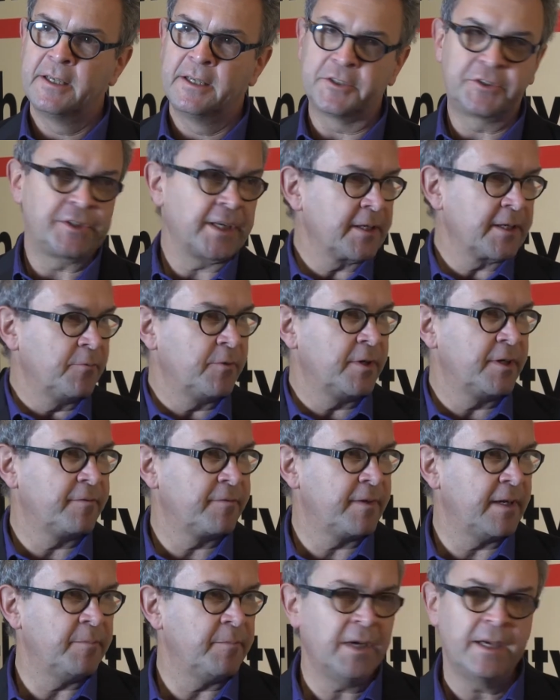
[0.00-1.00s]
A second second one,
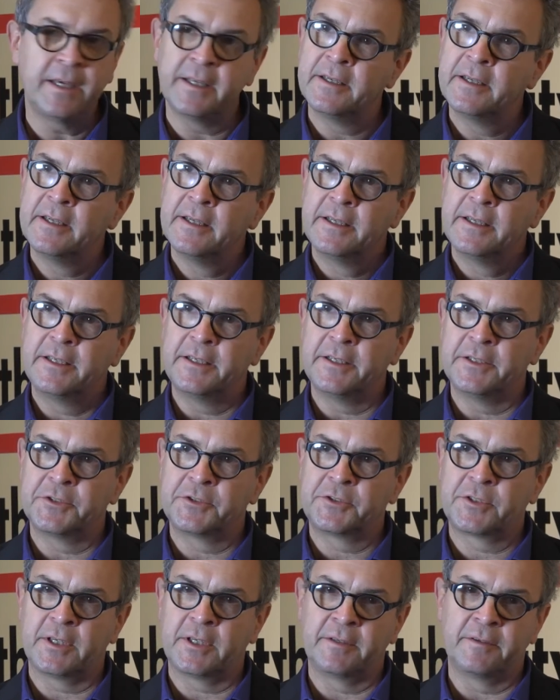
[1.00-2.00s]
if I might,
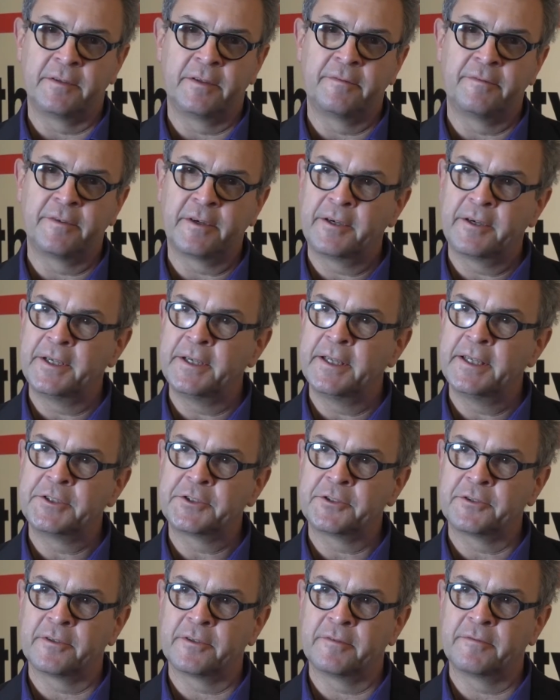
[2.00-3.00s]
is on the very
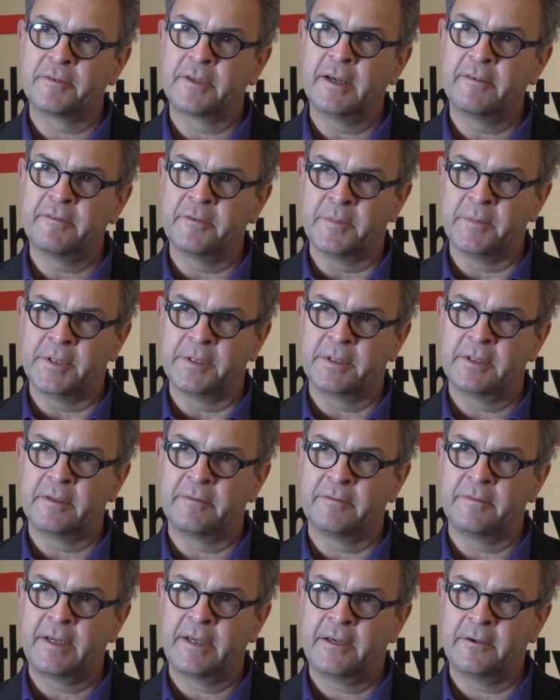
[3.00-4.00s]
nature of government,
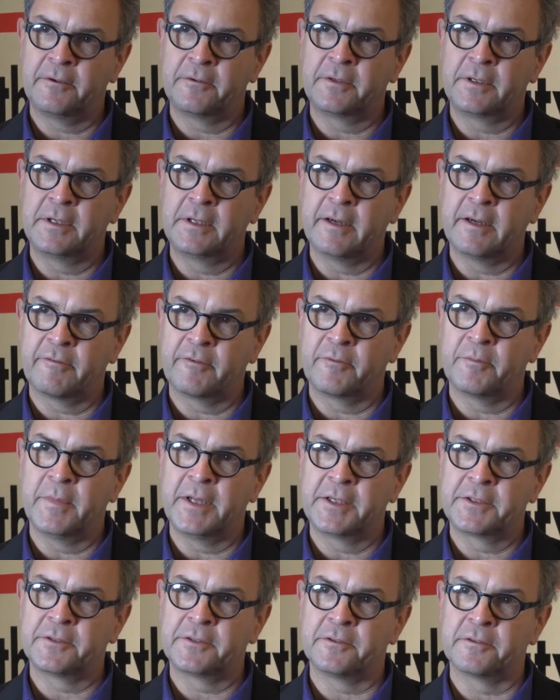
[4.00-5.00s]
of how
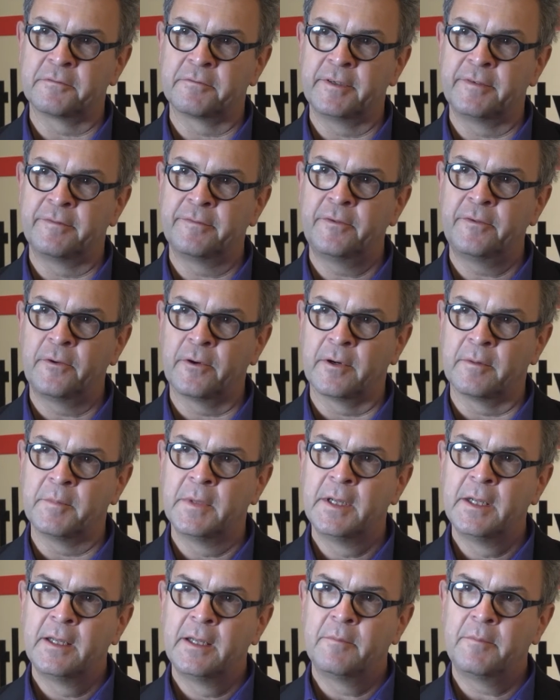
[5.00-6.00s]
governmental
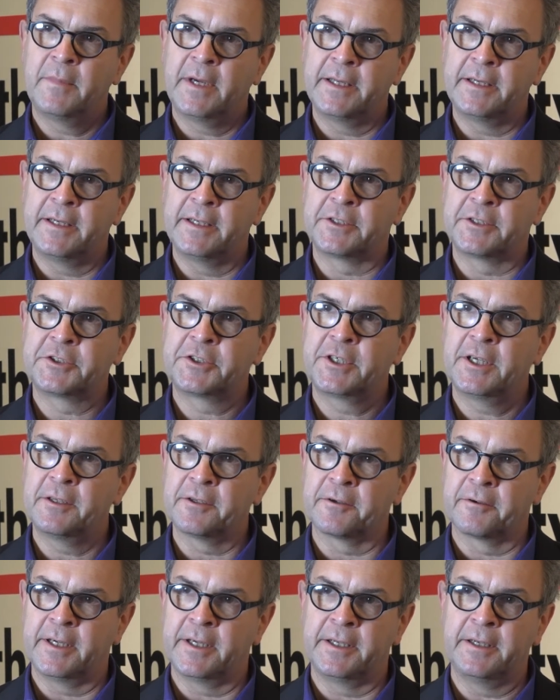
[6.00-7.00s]
reform might
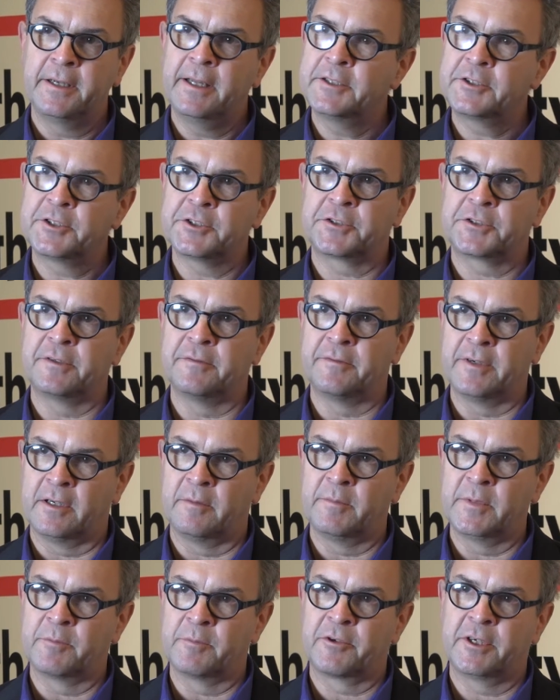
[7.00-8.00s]
accelerate not just
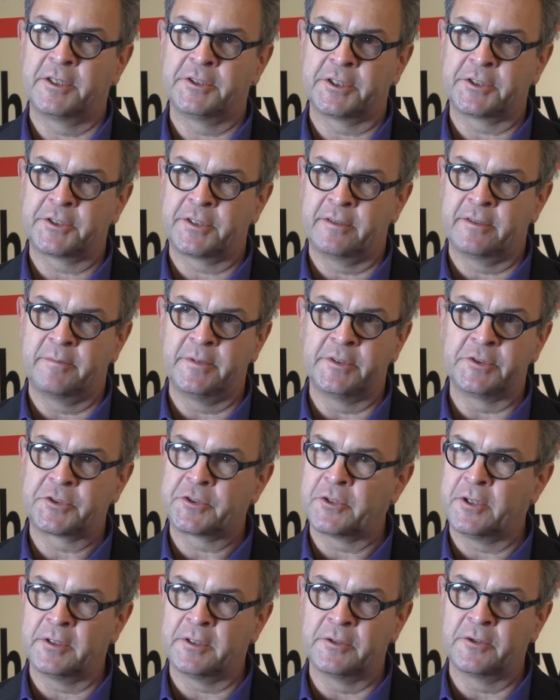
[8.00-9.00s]
development projects that have been
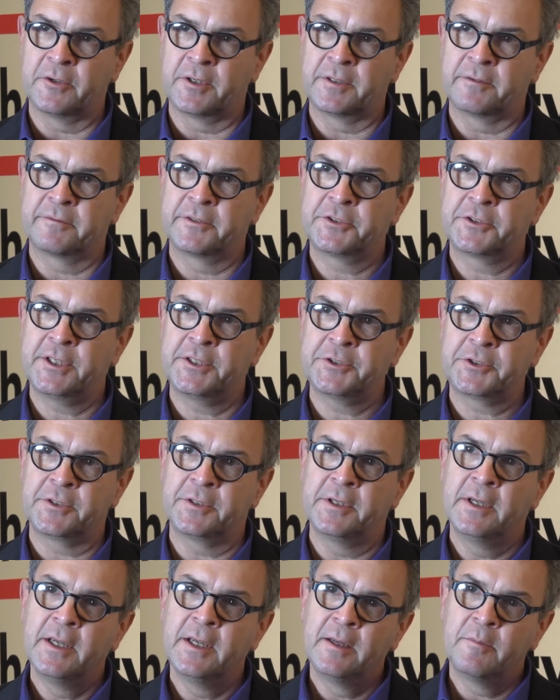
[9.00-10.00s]
stalled during the
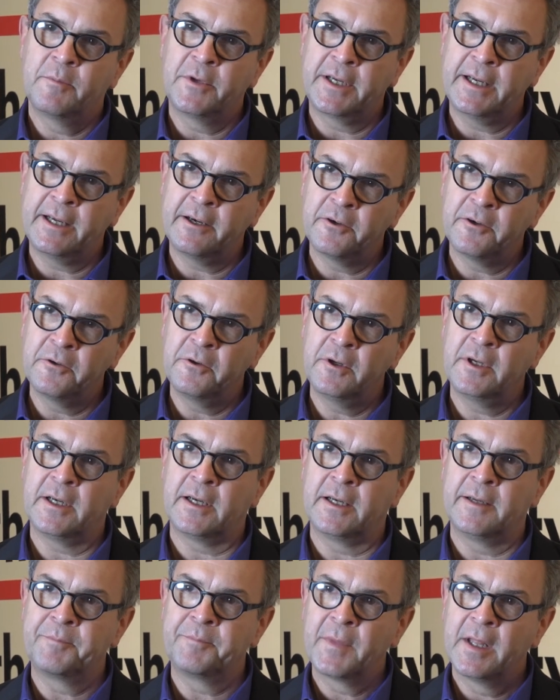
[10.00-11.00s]
recession, but how
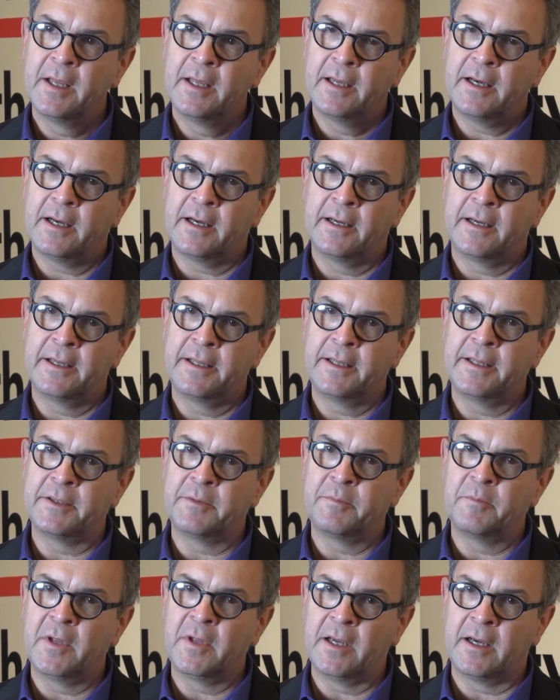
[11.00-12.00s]
uh, uh,
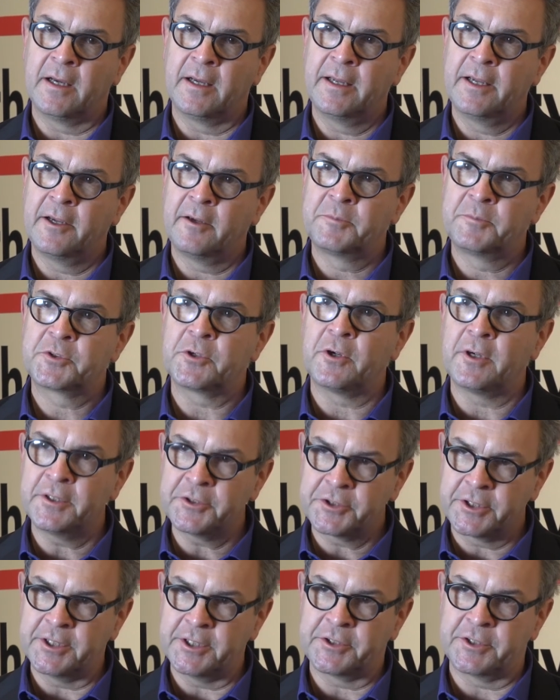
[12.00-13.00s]
it uh, helps
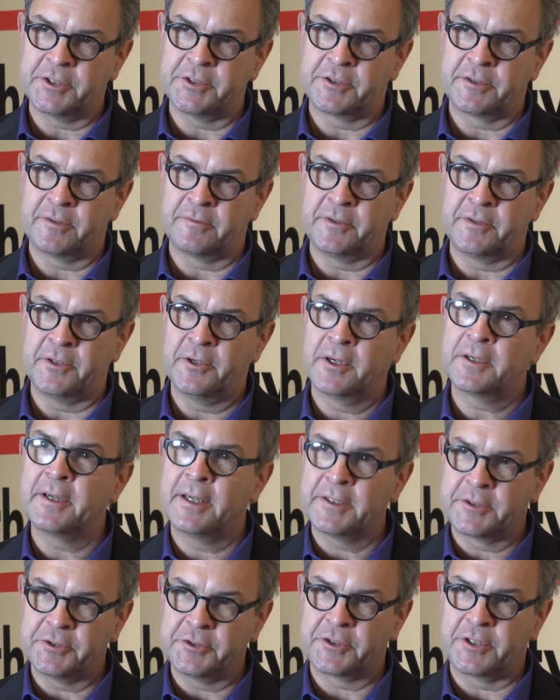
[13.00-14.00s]
all citizens of New York,
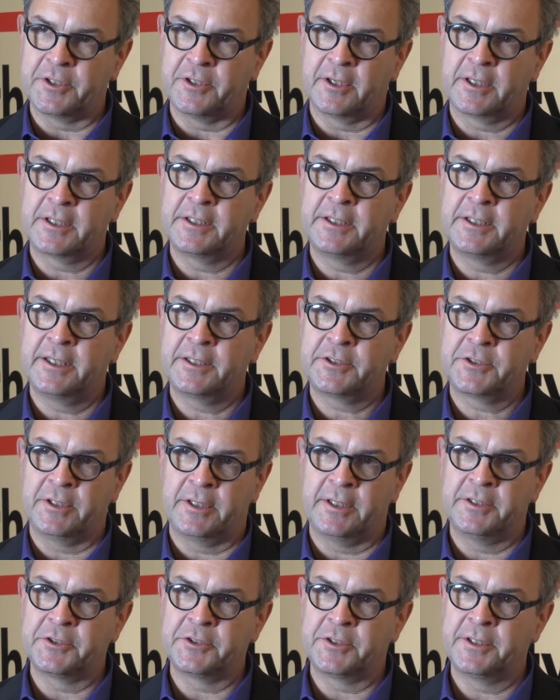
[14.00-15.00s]
not just the architects
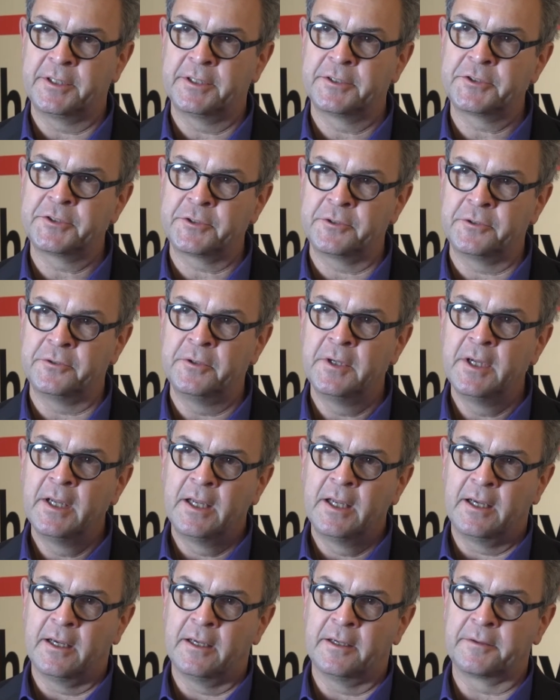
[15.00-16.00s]
and engineers who
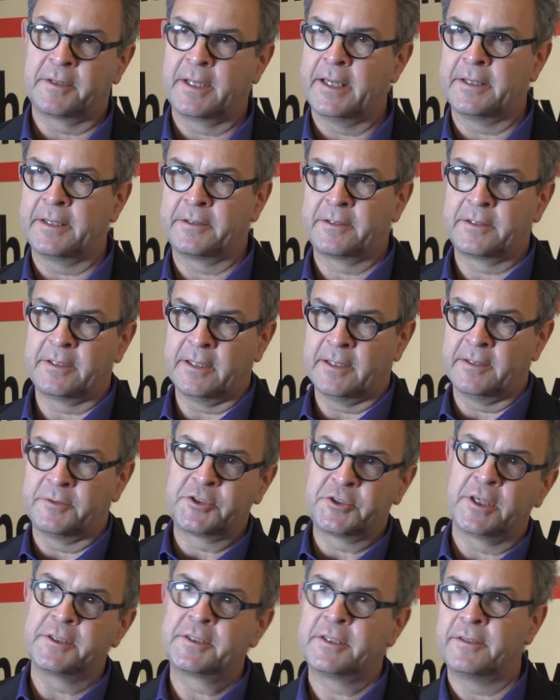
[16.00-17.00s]
uh, get uh,
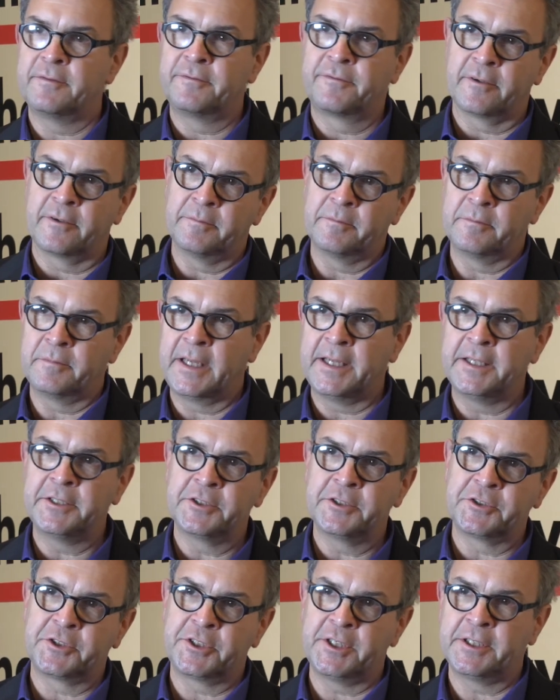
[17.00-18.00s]
shunted from
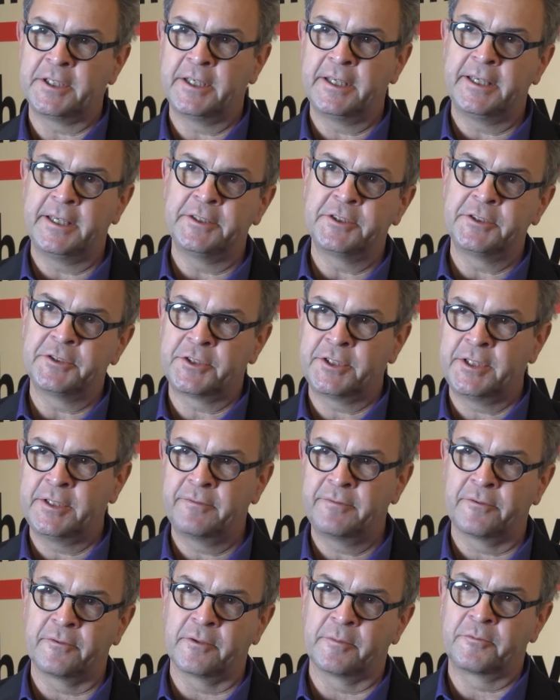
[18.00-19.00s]
agency to agency
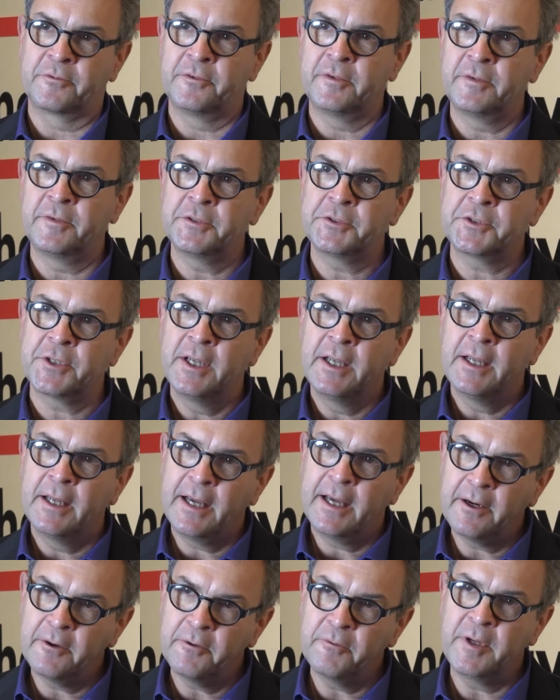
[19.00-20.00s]
for approvals,
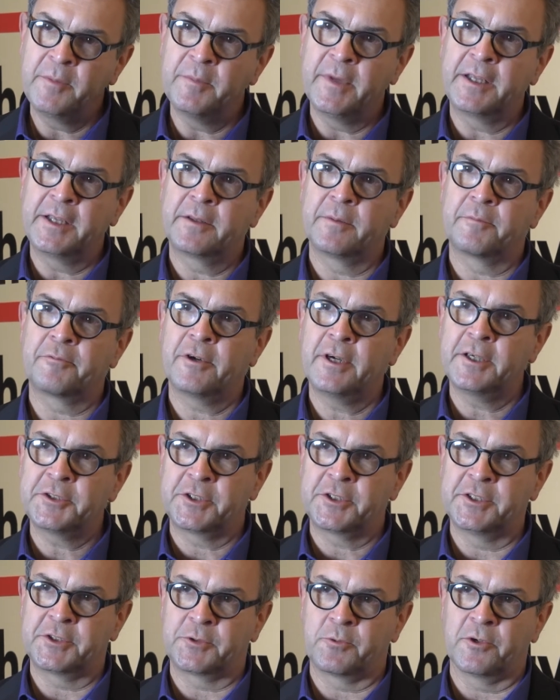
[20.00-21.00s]
how we make the
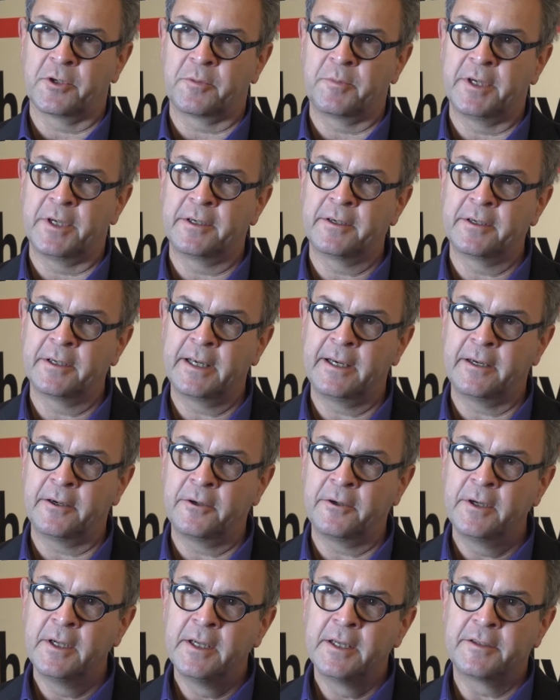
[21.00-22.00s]
process work better,
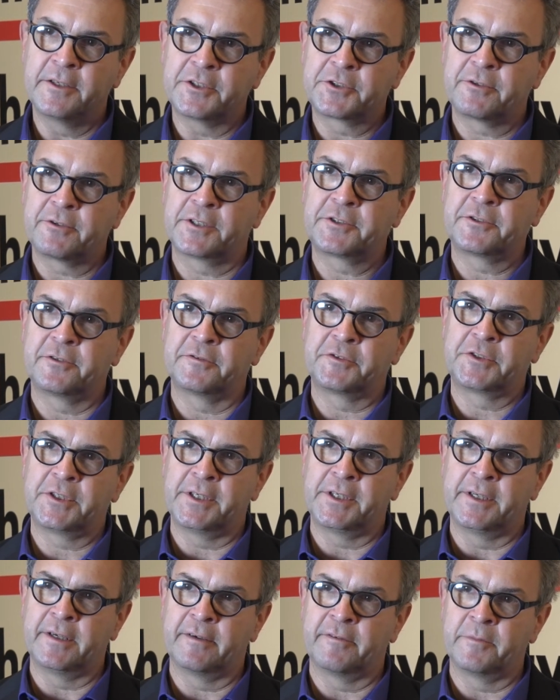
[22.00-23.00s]
how the structure of
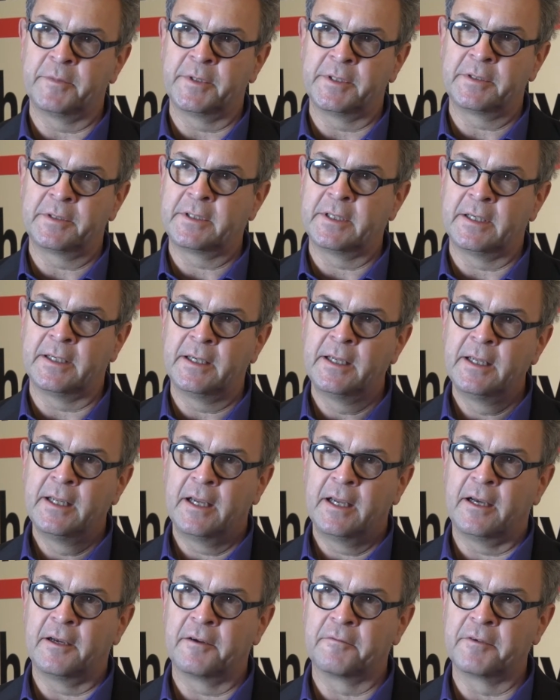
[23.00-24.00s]
city government uh,
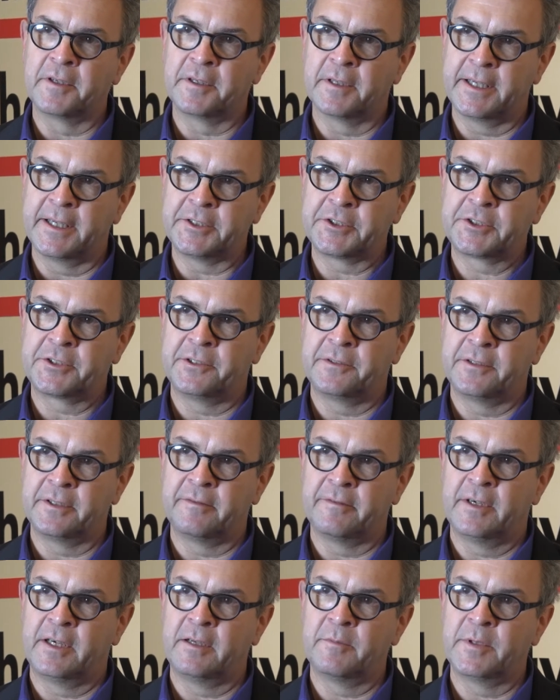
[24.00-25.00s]
relates to the
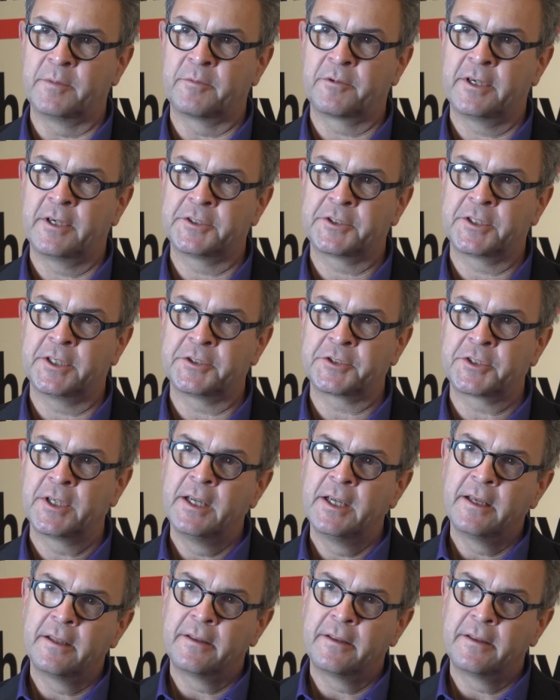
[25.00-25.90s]
development process.